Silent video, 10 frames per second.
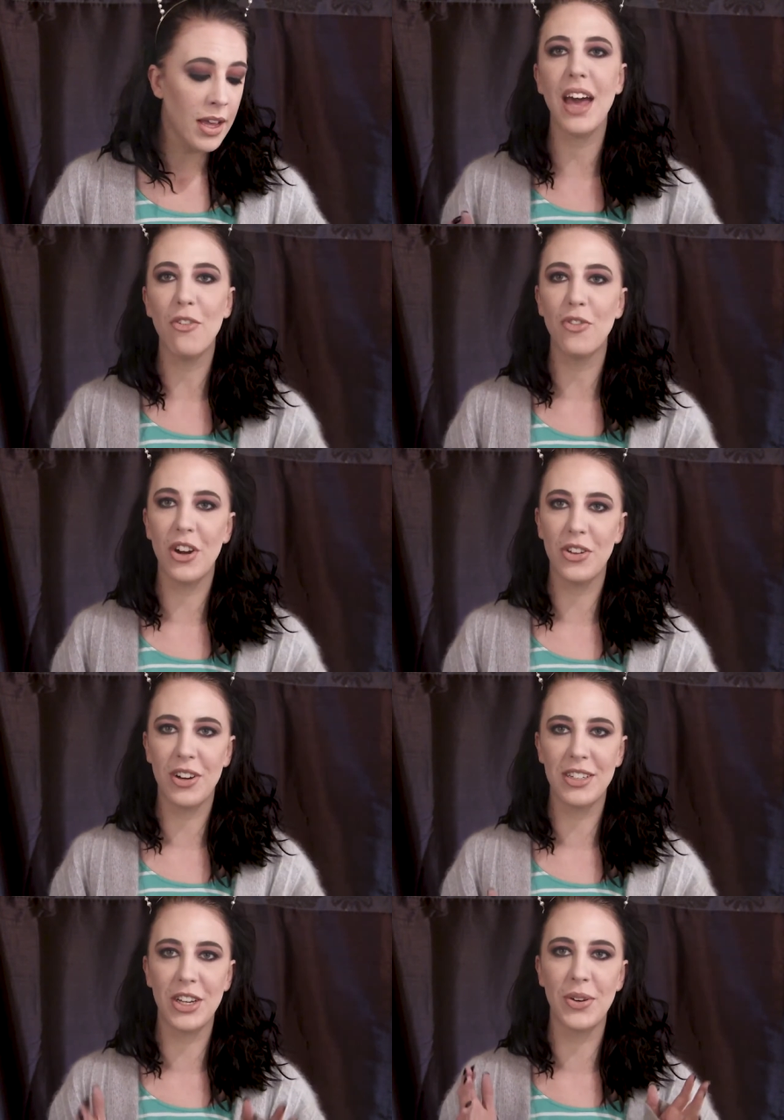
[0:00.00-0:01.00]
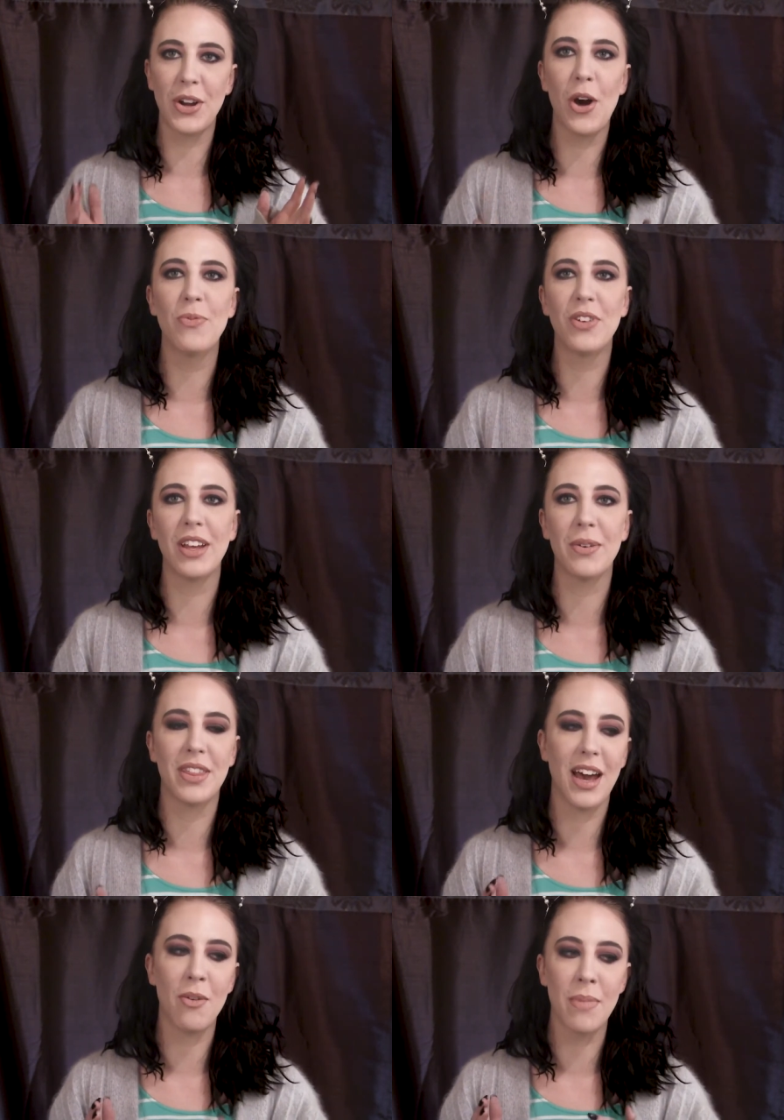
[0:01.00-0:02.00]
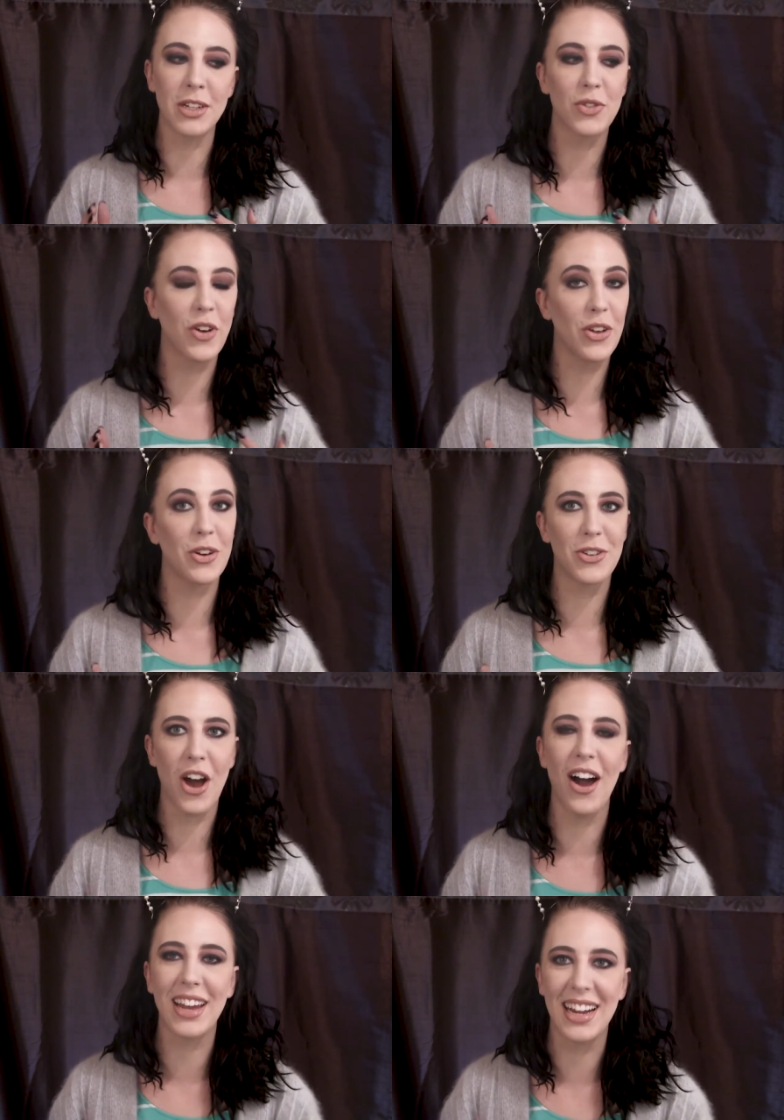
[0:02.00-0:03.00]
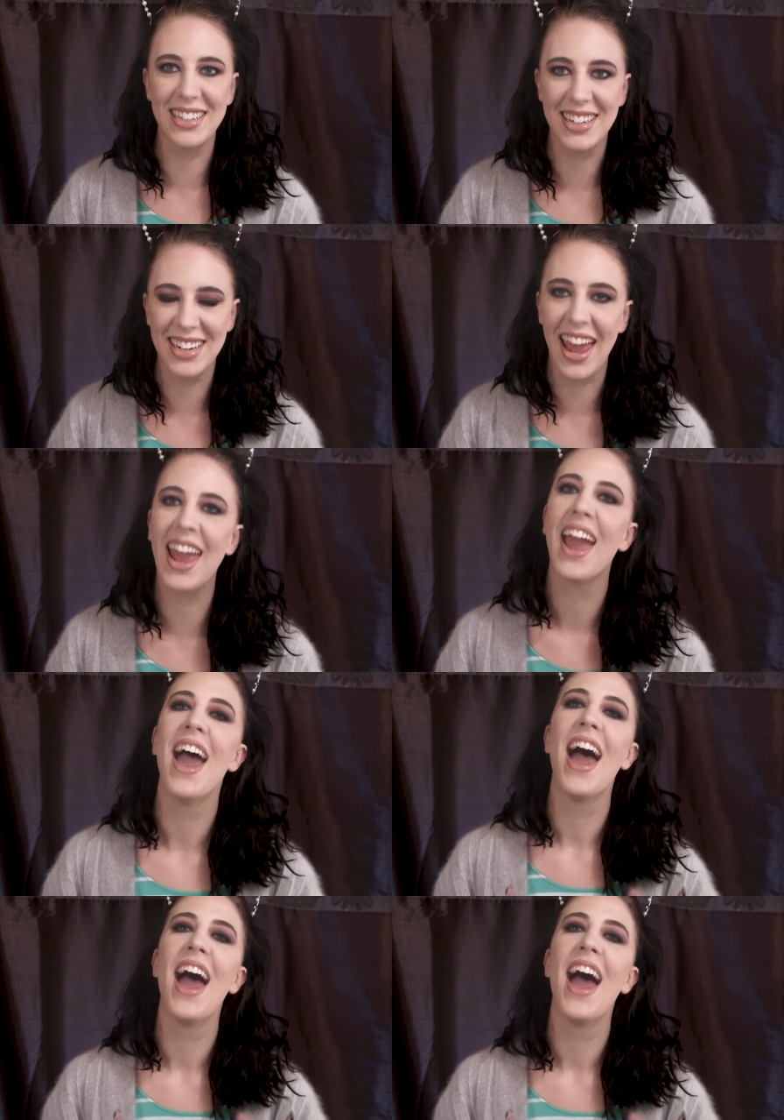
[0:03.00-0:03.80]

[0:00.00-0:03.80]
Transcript: Without further ado, and hopefully without much further talking today,